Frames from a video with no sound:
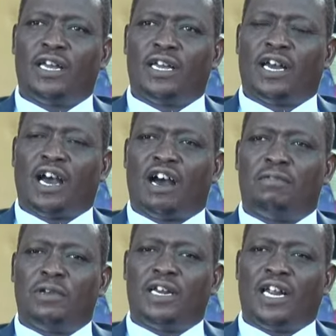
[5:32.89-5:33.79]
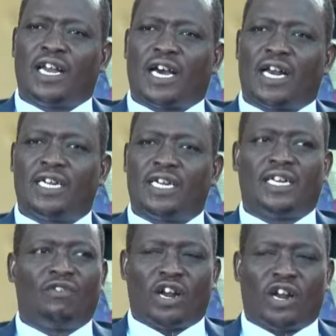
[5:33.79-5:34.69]
have been inculcating
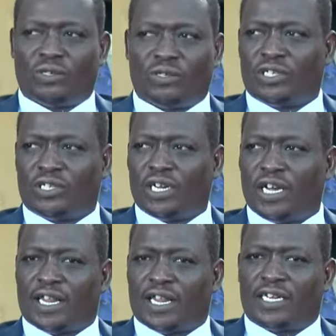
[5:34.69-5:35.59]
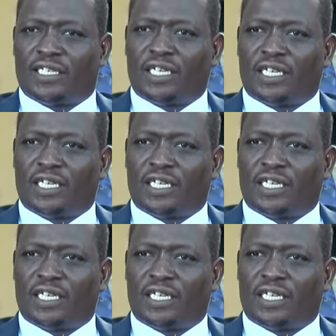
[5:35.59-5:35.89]
values that